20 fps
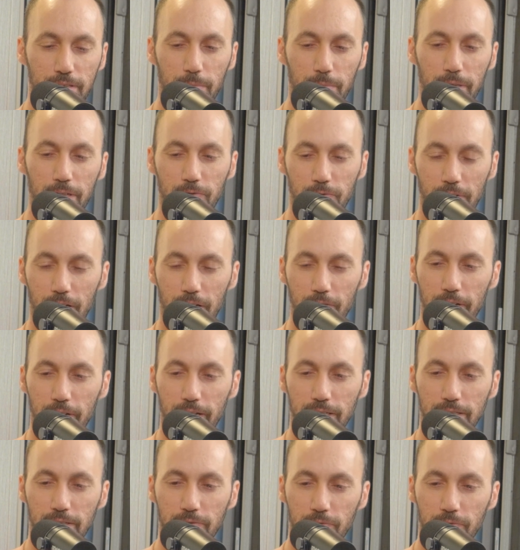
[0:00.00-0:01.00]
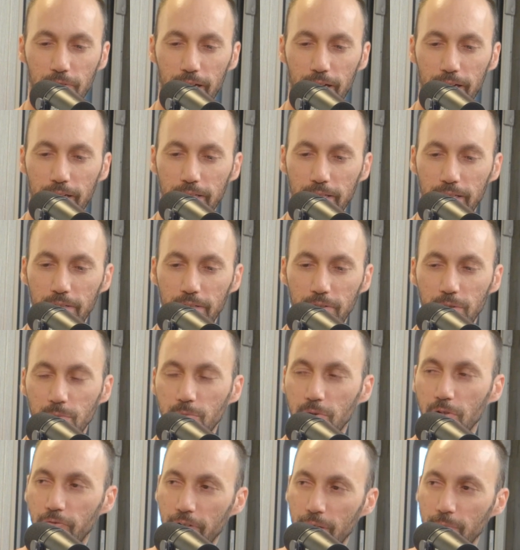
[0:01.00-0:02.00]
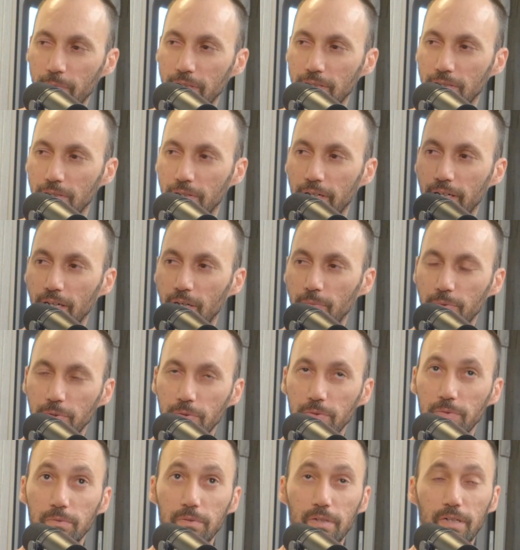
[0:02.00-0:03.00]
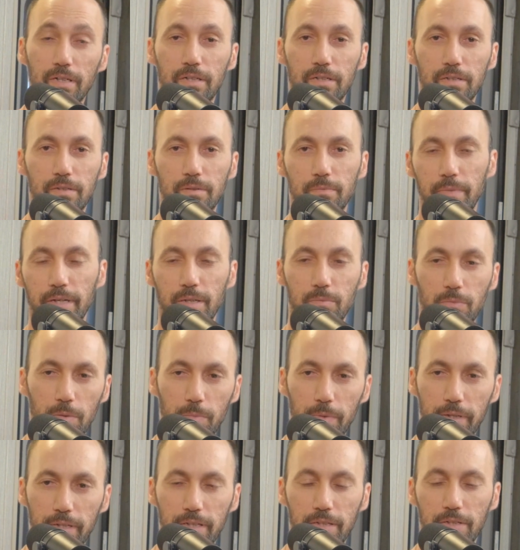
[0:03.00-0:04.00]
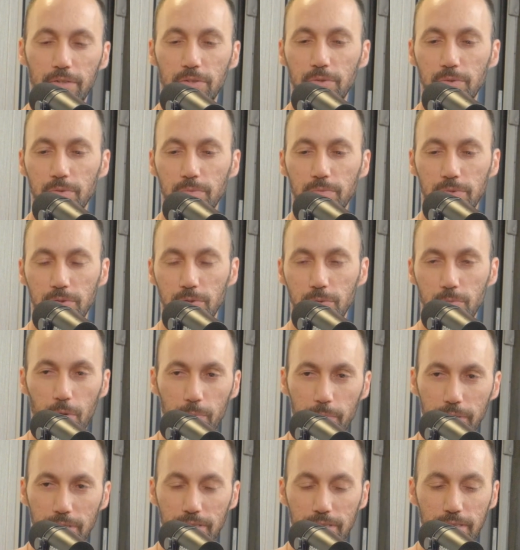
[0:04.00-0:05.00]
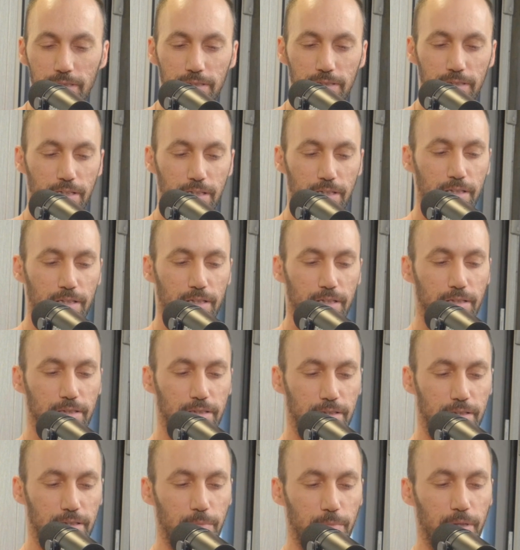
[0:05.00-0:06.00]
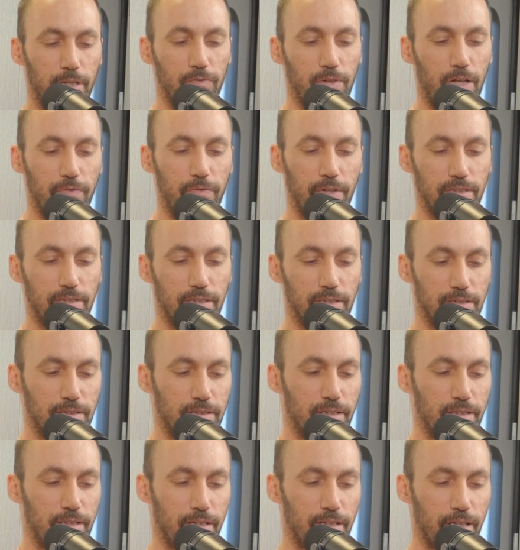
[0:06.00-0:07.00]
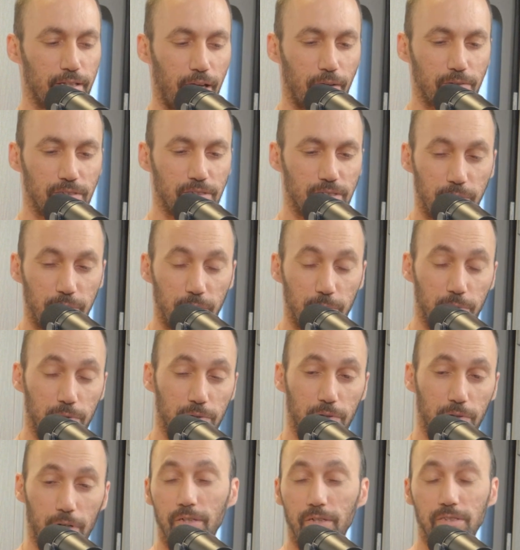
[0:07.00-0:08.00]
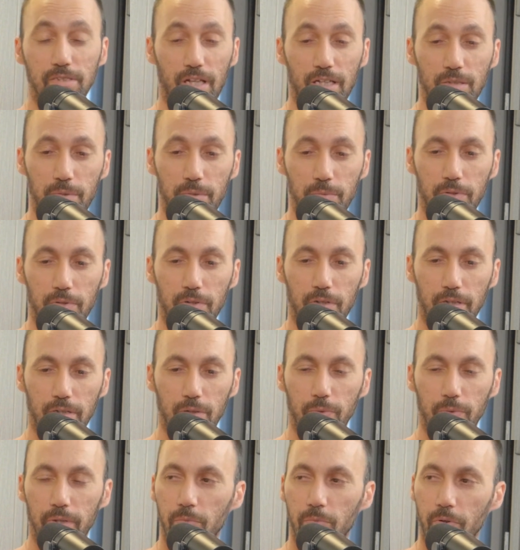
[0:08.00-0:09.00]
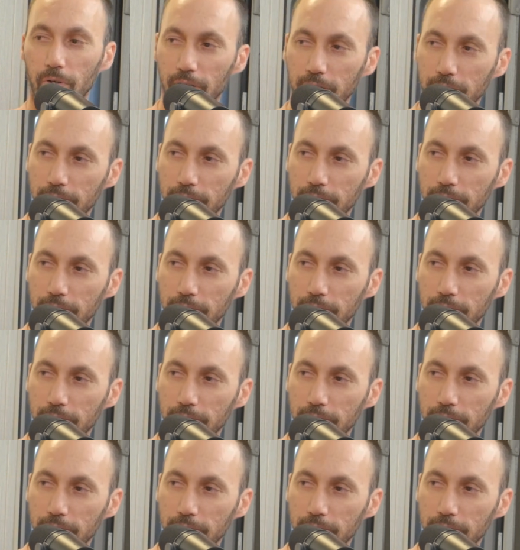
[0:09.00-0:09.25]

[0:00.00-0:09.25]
butterfly effect, if I get you more famous or I help you make more money and you do more businesses, the butterfly effect is thousands of people or hundreds of thousands of people are going to win more.